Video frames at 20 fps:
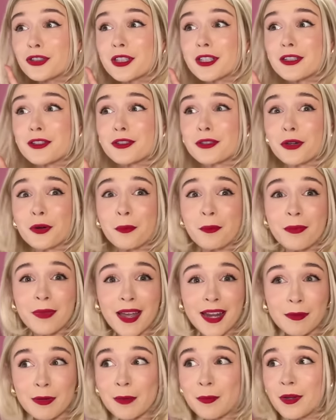there's so
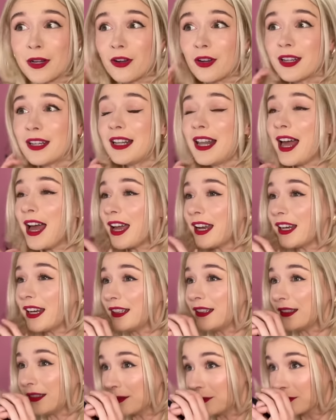many people
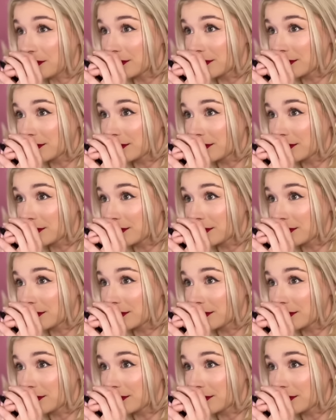online.